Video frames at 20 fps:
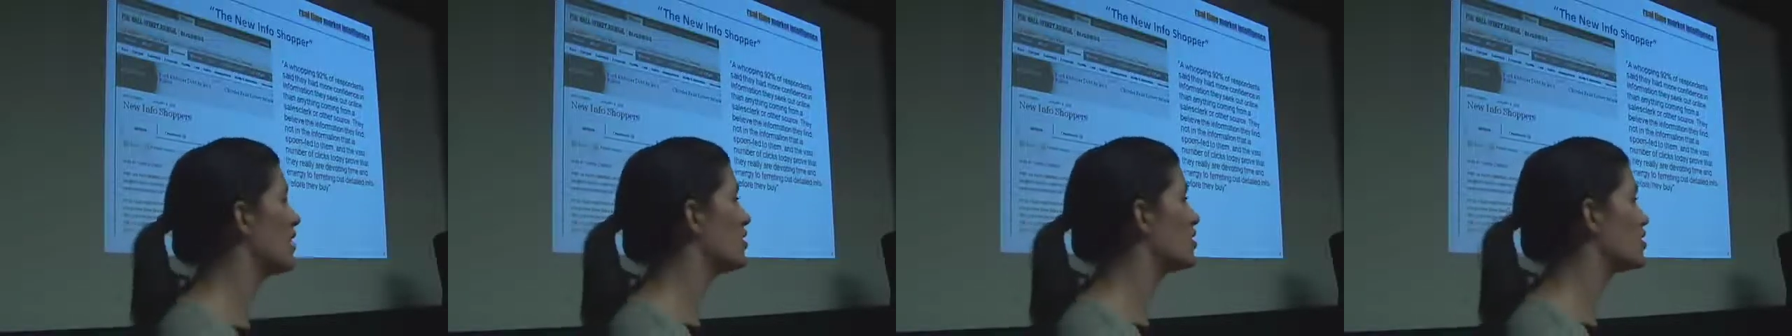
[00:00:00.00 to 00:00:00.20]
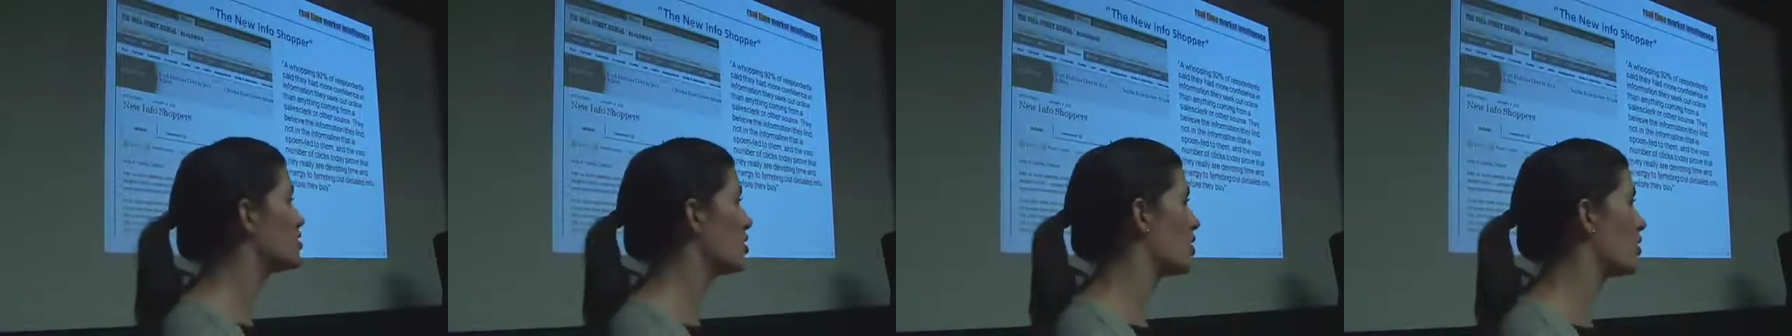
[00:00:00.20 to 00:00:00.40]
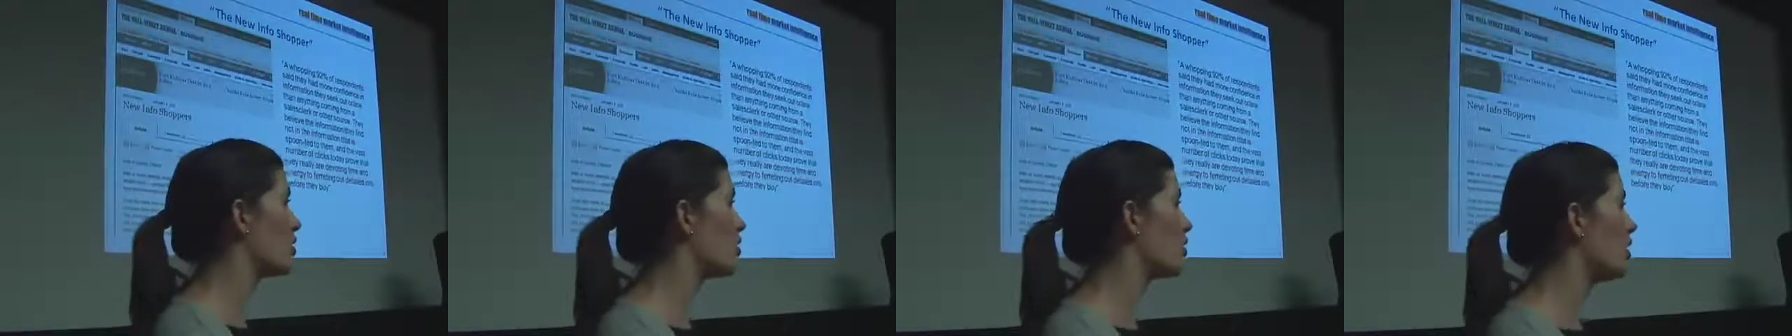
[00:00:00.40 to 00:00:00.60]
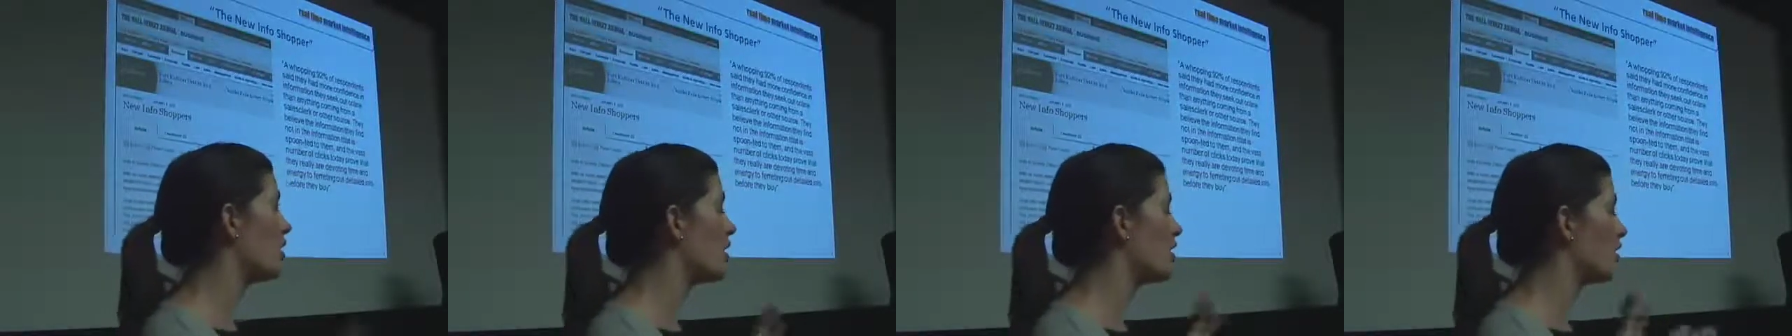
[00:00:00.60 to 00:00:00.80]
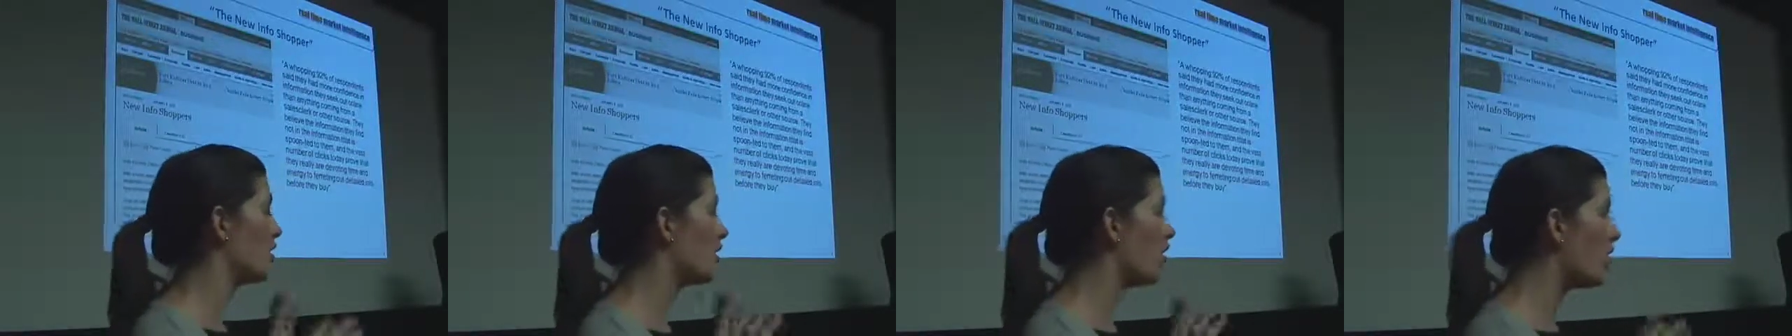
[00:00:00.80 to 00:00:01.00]
So
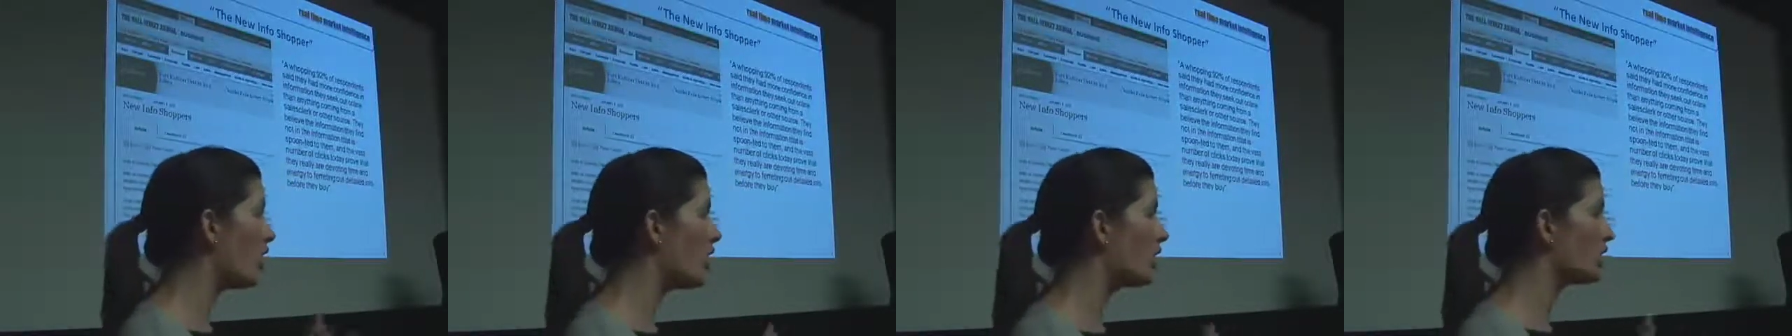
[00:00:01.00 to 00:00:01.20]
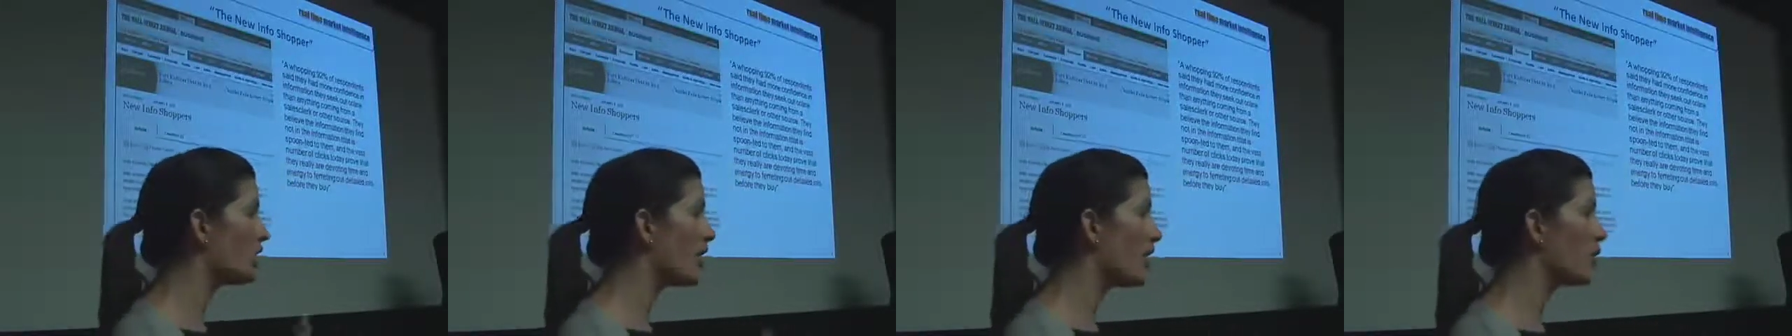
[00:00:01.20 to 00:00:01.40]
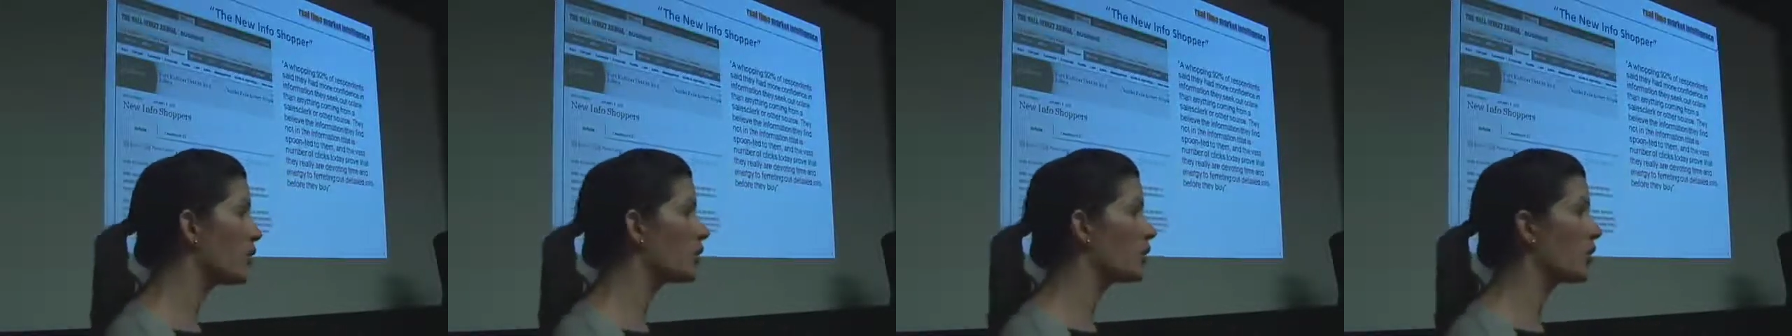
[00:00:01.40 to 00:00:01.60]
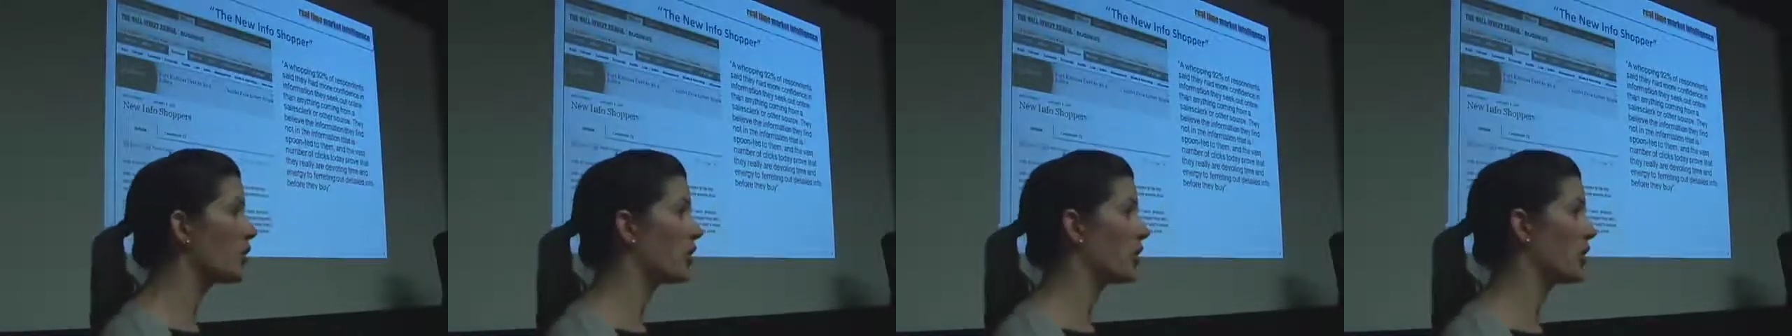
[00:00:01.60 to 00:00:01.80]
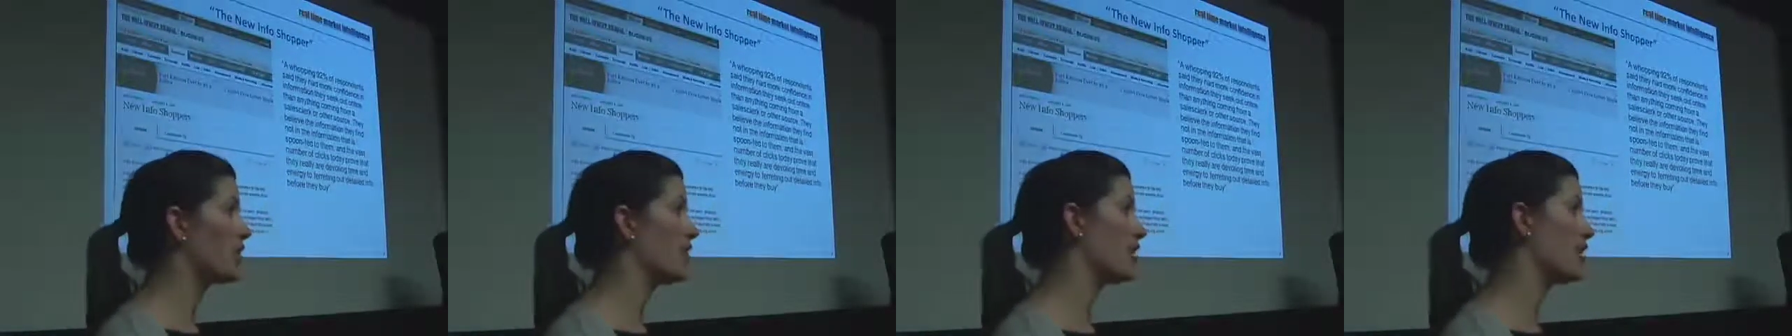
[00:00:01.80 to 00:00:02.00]
the online
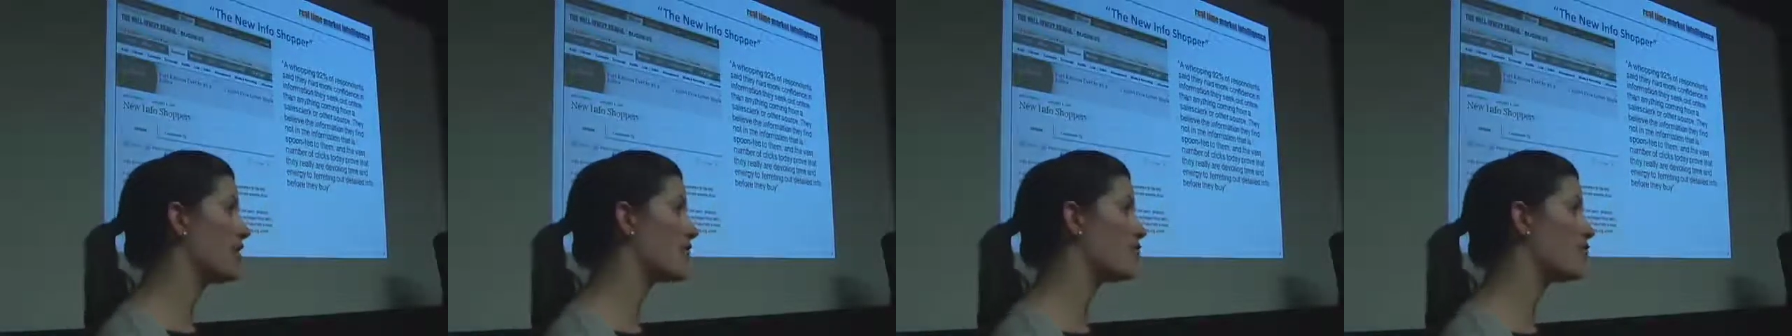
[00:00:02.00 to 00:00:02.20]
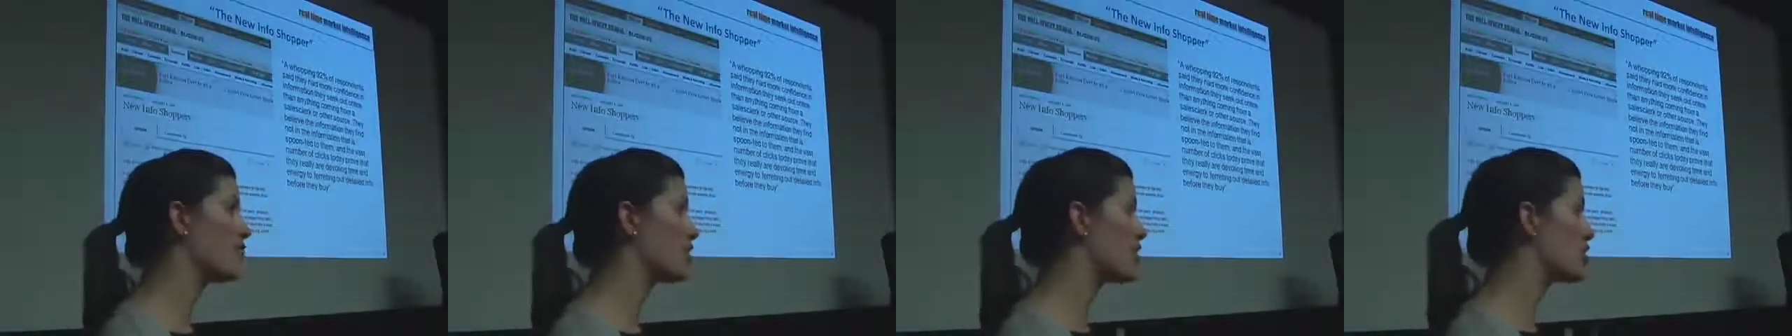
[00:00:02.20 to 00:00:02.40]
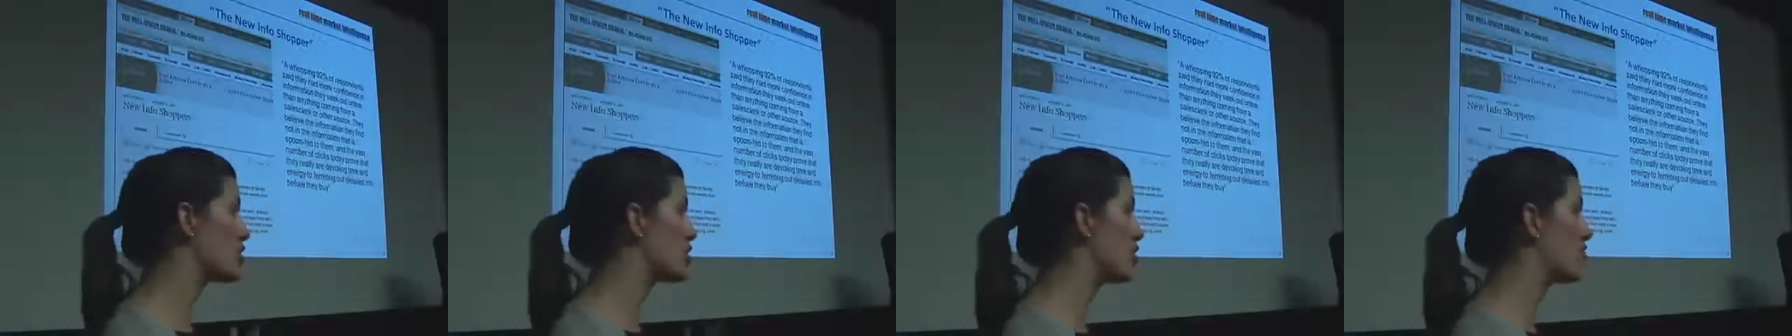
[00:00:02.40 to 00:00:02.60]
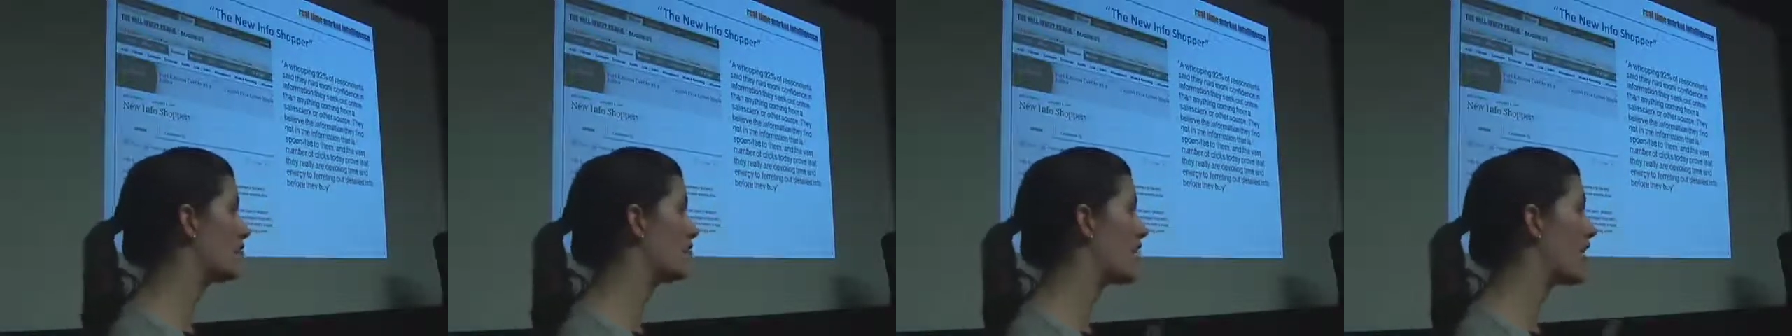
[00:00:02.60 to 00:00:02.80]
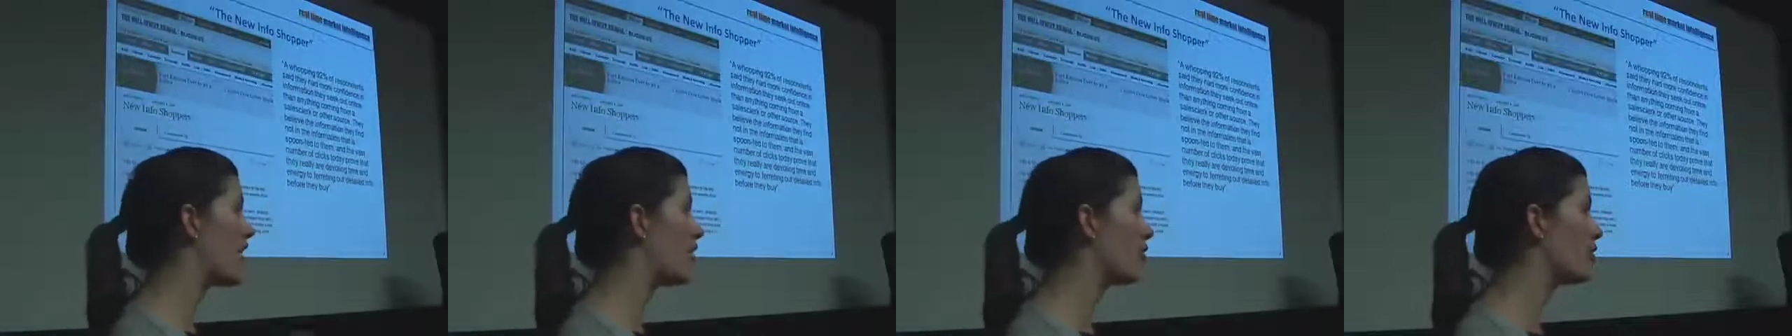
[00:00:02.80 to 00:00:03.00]
world and the information
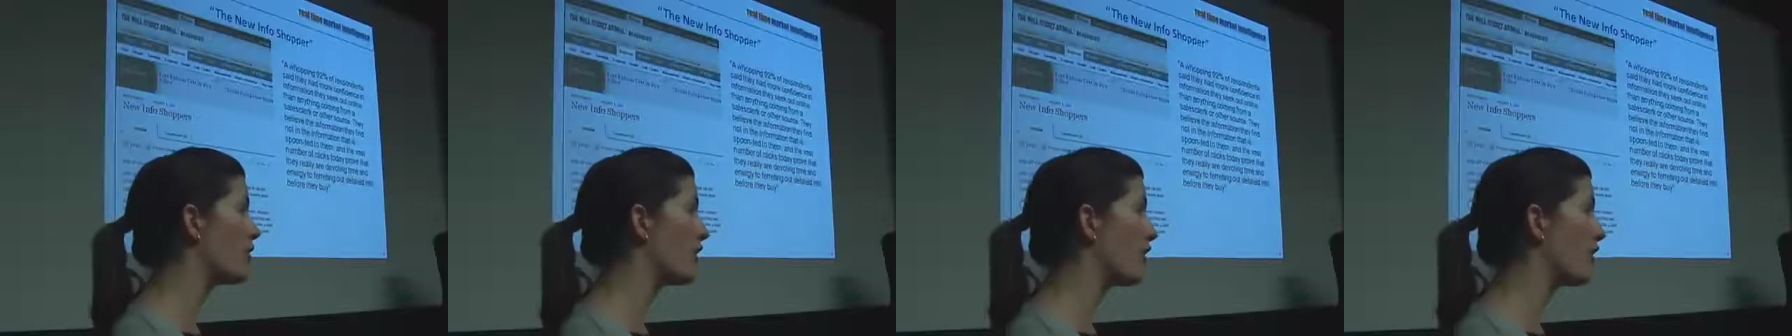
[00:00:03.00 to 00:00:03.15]
found